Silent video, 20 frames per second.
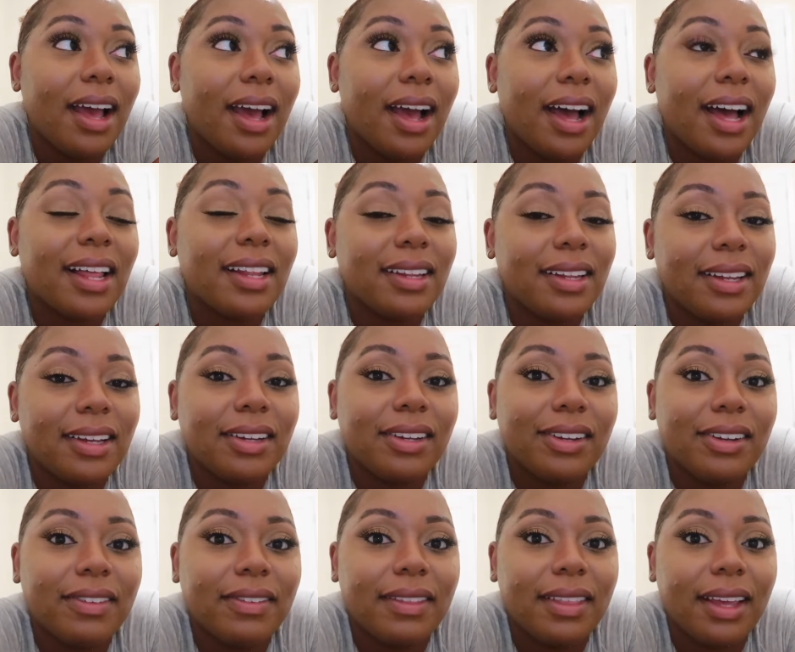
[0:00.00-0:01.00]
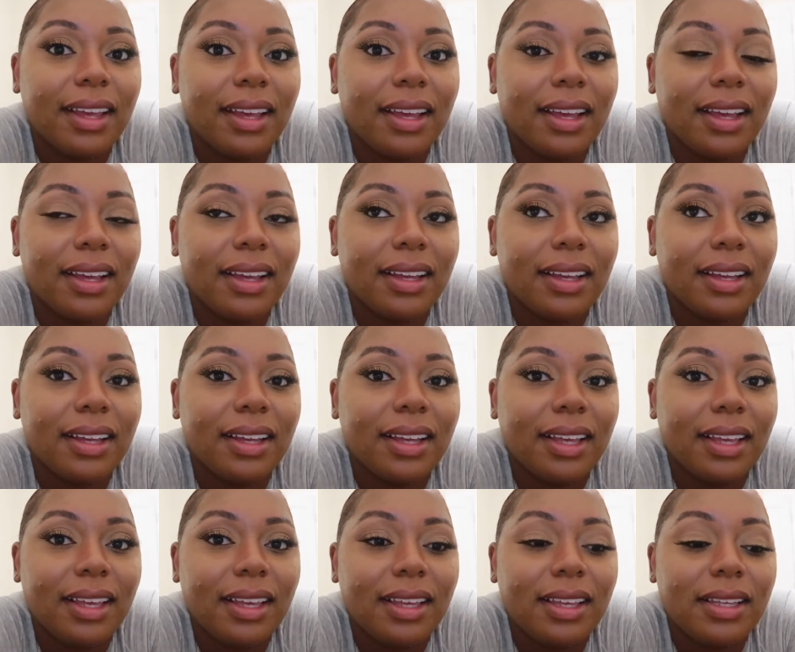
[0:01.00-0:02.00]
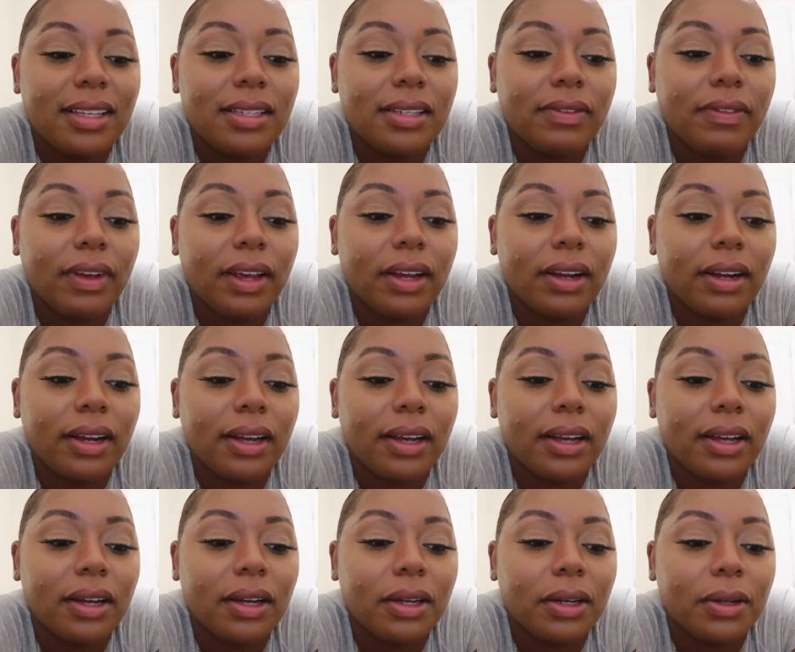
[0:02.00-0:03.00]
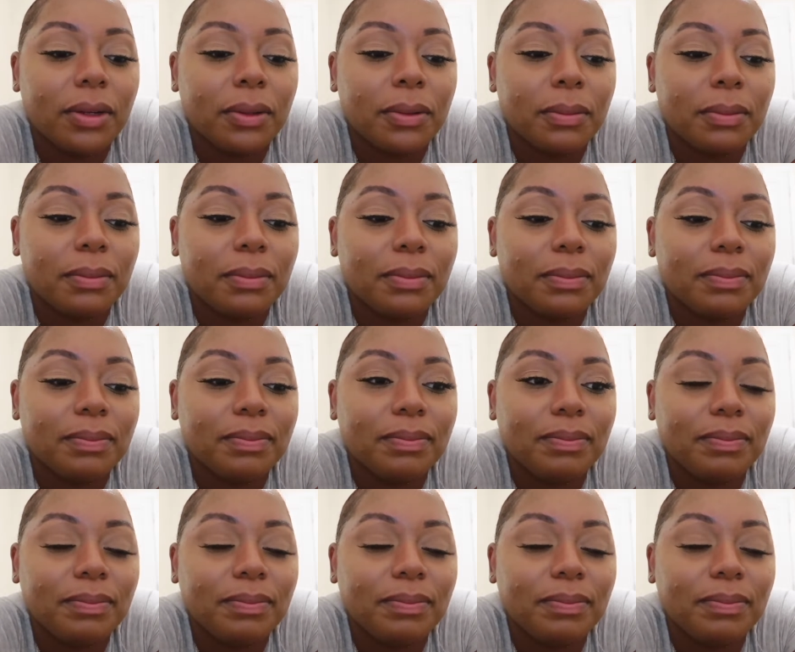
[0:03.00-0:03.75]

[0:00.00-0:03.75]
I love that he's very um,